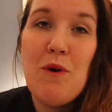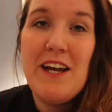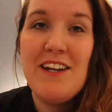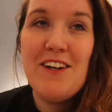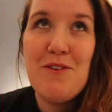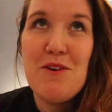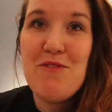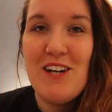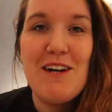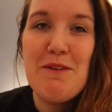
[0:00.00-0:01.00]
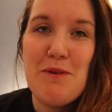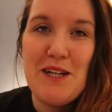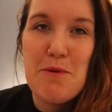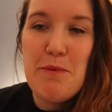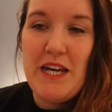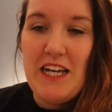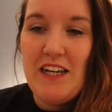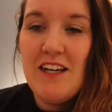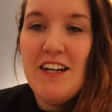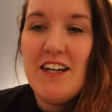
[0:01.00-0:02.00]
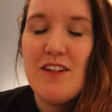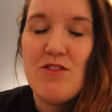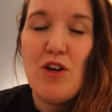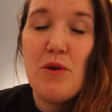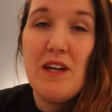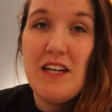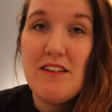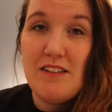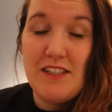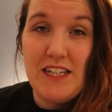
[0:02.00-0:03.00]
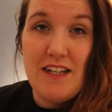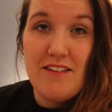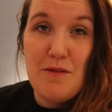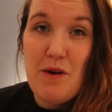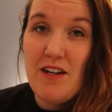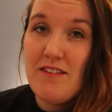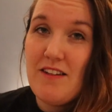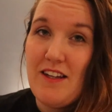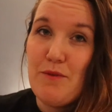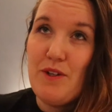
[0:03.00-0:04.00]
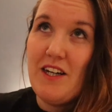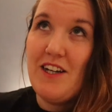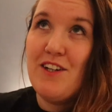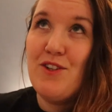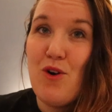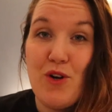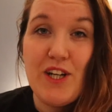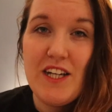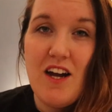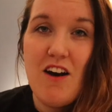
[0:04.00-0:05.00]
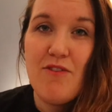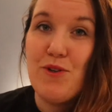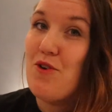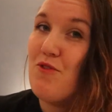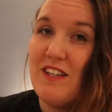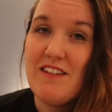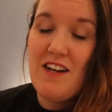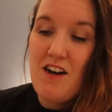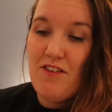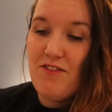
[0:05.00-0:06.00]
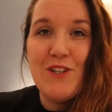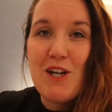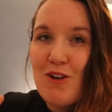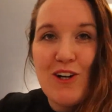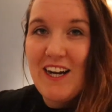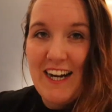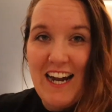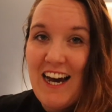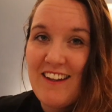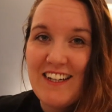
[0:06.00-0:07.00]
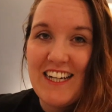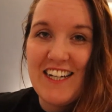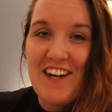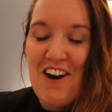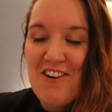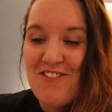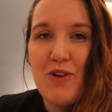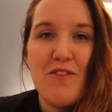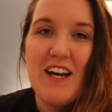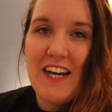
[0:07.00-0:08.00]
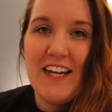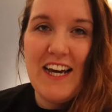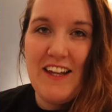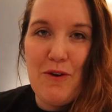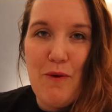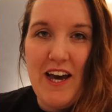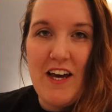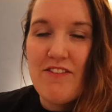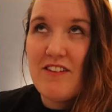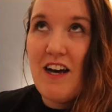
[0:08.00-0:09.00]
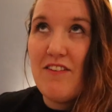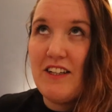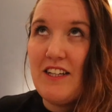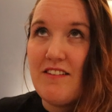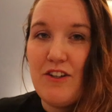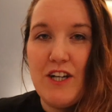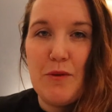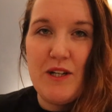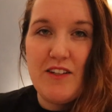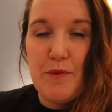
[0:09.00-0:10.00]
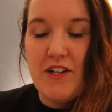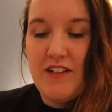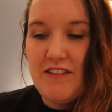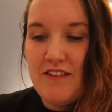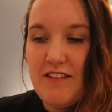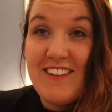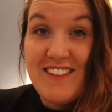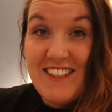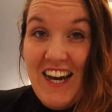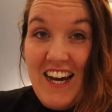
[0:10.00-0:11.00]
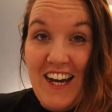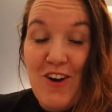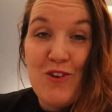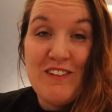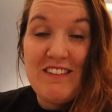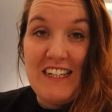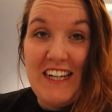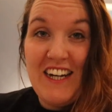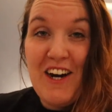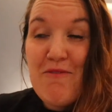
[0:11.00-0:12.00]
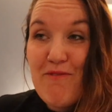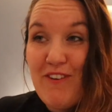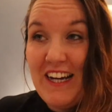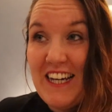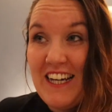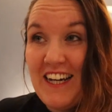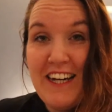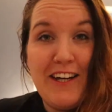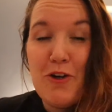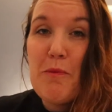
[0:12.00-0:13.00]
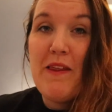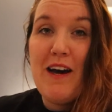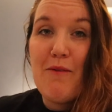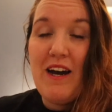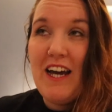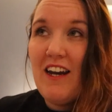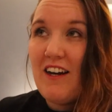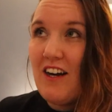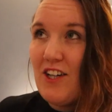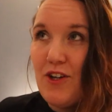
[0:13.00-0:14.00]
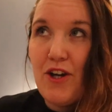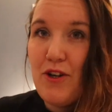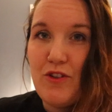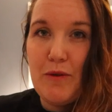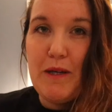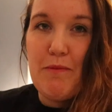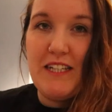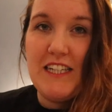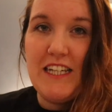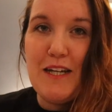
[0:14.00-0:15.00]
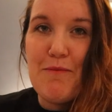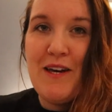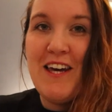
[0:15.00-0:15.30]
When we feel like we want to compete it's so easy to get into the mindset that we're not good enough, we're not fit enough, we don't look like an athlete enough. All of that can get in the way of us having these incredible experiences. And today, honestly, I'm feeling a little bit that way. Like, I don't know who's gonna be in my team.